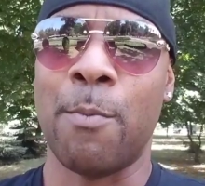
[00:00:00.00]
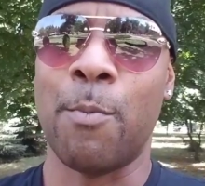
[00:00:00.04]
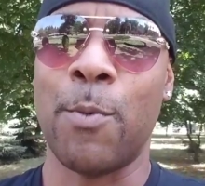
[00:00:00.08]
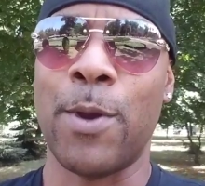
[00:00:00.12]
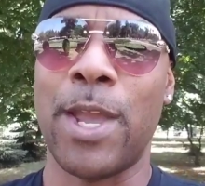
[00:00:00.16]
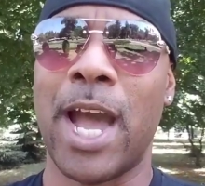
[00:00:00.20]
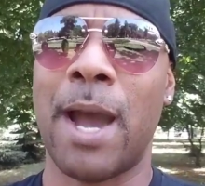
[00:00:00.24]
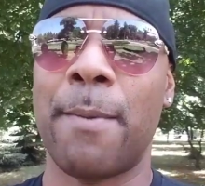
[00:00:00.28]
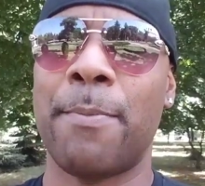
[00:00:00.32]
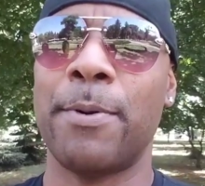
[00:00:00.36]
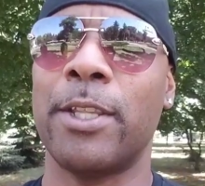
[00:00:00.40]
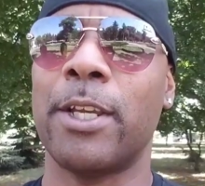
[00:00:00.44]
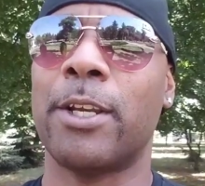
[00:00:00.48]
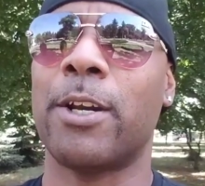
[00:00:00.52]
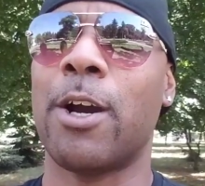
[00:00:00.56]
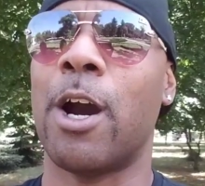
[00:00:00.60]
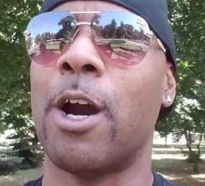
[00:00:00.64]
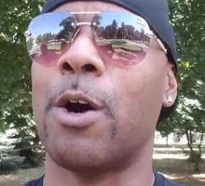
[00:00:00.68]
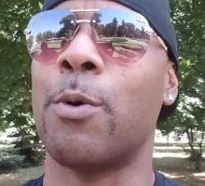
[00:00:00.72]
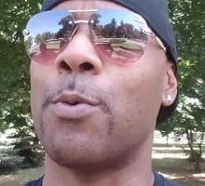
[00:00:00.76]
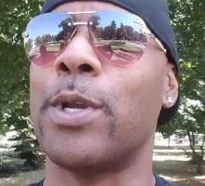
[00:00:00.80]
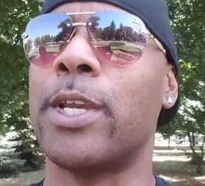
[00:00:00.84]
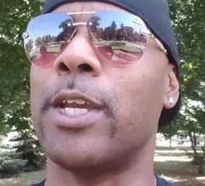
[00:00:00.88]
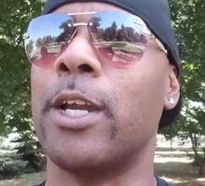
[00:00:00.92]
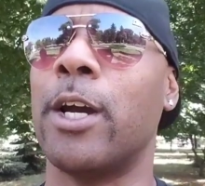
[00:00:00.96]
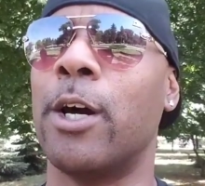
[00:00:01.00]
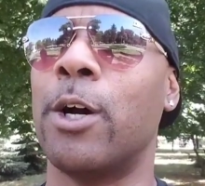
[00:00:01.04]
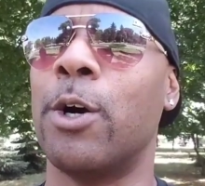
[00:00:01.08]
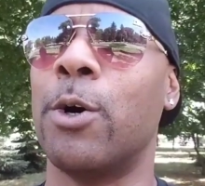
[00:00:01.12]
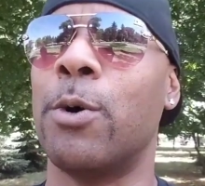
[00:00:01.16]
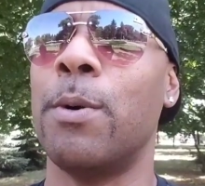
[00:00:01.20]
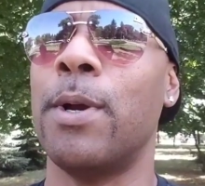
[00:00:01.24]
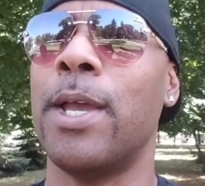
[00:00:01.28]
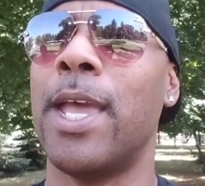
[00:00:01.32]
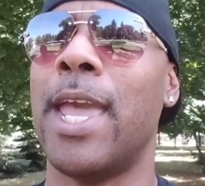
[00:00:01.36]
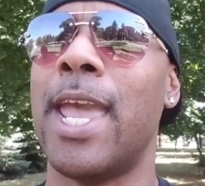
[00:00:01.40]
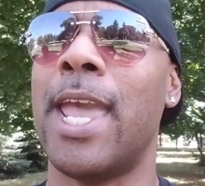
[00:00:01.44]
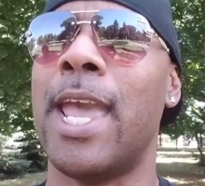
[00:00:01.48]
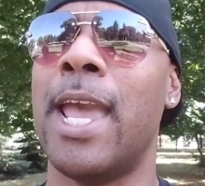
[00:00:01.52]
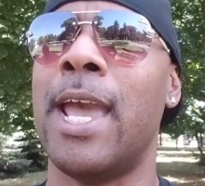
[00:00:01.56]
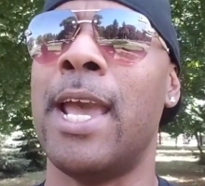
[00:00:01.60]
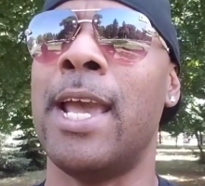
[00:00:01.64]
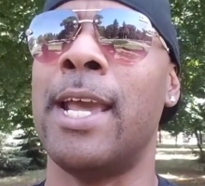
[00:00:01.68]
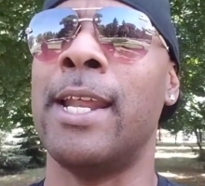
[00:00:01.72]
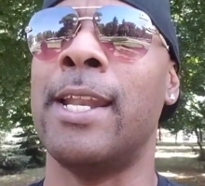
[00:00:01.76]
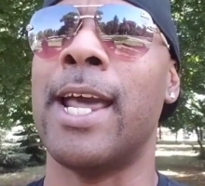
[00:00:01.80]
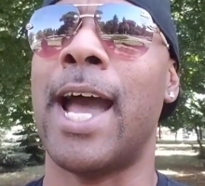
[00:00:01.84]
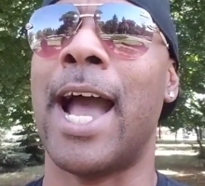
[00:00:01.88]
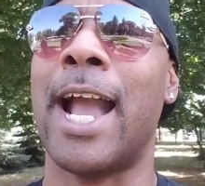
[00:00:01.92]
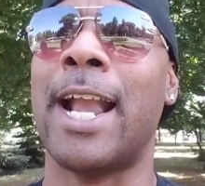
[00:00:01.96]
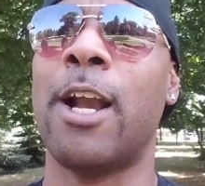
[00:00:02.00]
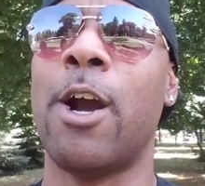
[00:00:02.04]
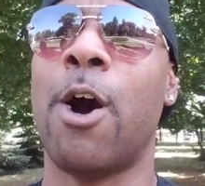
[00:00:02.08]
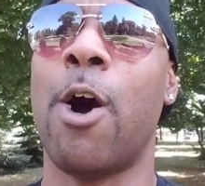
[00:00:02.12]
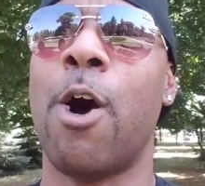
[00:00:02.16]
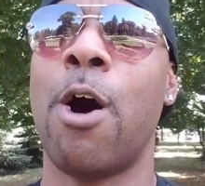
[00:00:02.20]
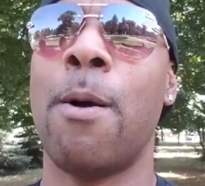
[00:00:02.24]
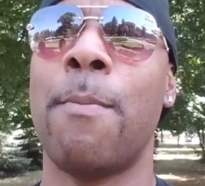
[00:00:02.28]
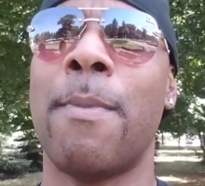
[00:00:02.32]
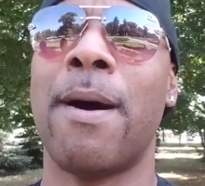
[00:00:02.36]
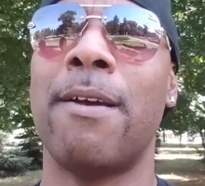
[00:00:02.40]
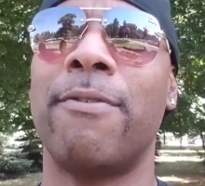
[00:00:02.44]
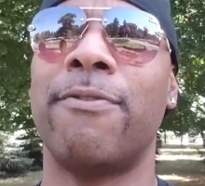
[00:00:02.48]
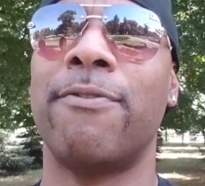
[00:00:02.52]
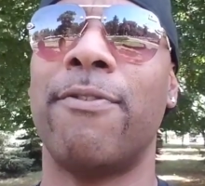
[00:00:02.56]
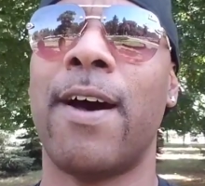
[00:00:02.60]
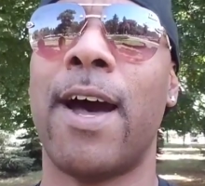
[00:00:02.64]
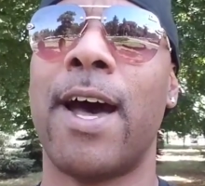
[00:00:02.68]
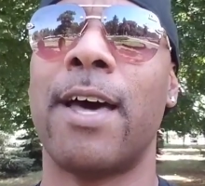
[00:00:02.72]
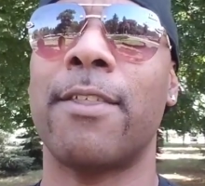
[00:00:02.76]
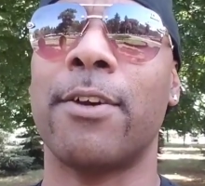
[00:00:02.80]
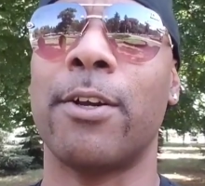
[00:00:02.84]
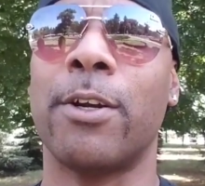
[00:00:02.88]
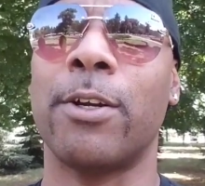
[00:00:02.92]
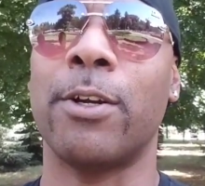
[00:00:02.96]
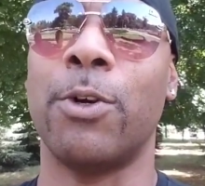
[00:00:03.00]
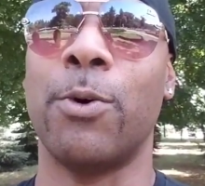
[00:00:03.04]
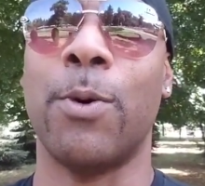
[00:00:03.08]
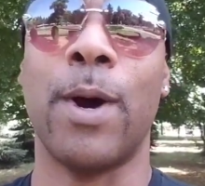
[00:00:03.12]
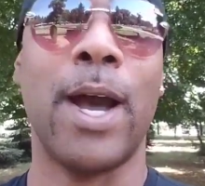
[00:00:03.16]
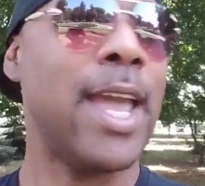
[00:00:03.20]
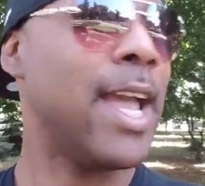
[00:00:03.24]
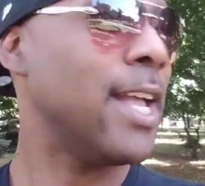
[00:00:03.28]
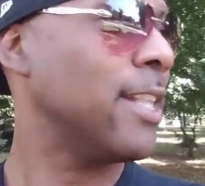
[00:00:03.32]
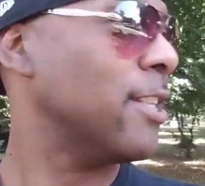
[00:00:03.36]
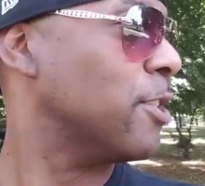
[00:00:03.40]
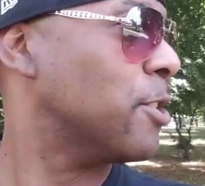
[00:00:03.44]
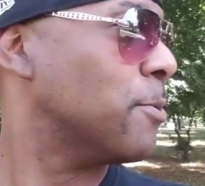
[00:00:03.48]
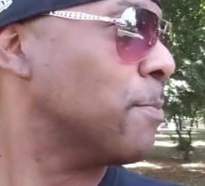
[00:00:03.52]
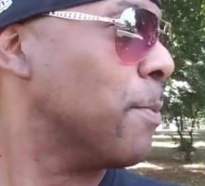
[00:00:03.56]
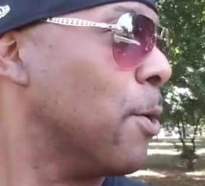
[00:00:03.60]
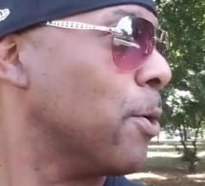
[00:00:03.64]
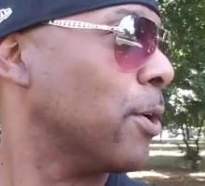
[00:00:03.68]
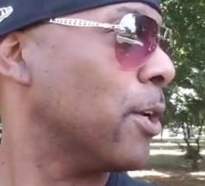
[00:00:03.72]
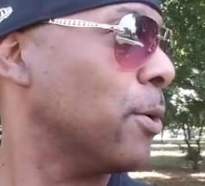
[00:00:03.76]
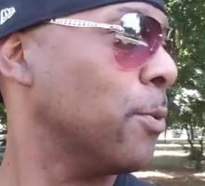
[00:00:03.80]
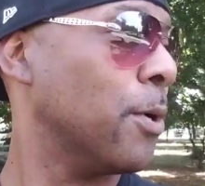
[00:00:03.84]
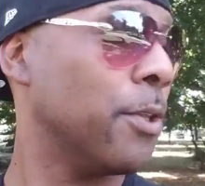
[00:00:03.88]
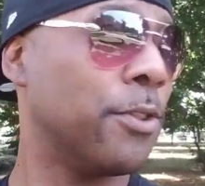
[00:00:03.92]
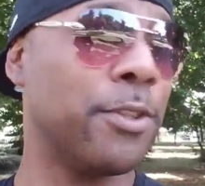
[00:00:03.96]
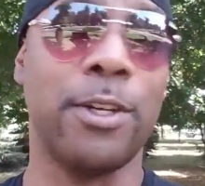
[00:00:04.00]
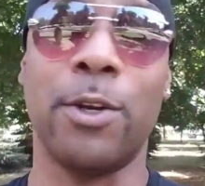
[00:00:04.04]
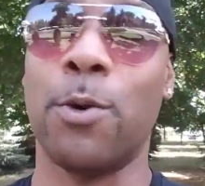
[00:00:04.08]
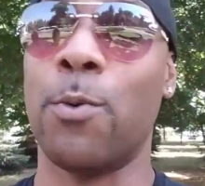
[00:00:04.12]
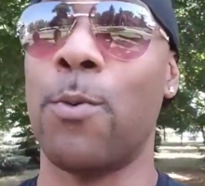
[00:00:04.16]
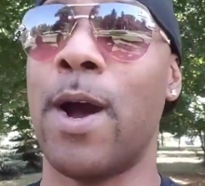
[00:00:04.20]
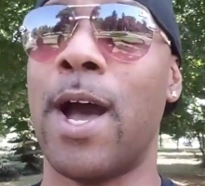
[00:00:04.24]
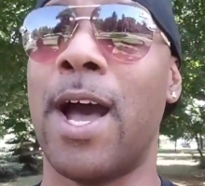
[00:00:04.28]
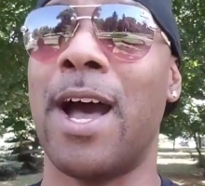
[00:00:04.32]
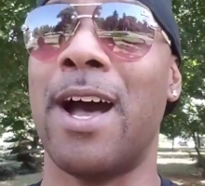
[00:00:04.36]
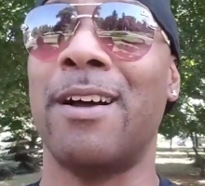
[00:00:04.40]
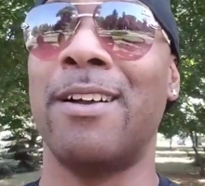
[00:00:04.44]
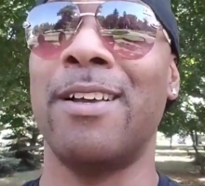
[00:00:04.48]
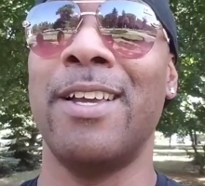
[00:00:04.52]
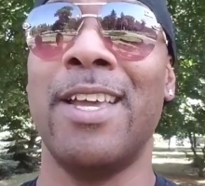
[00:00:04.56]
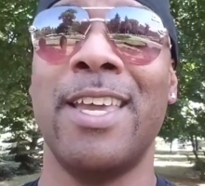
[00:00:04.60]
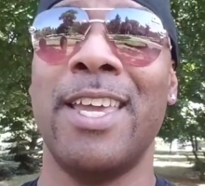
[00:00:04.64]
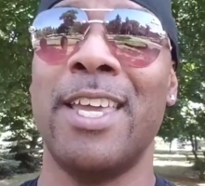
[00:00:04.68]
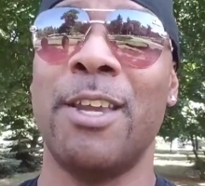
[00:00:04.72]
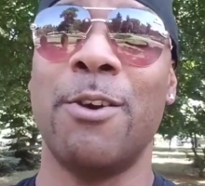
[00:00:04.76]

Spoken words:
We hop in the car, we go, and I call my father, who I hadn't spoken with in a while.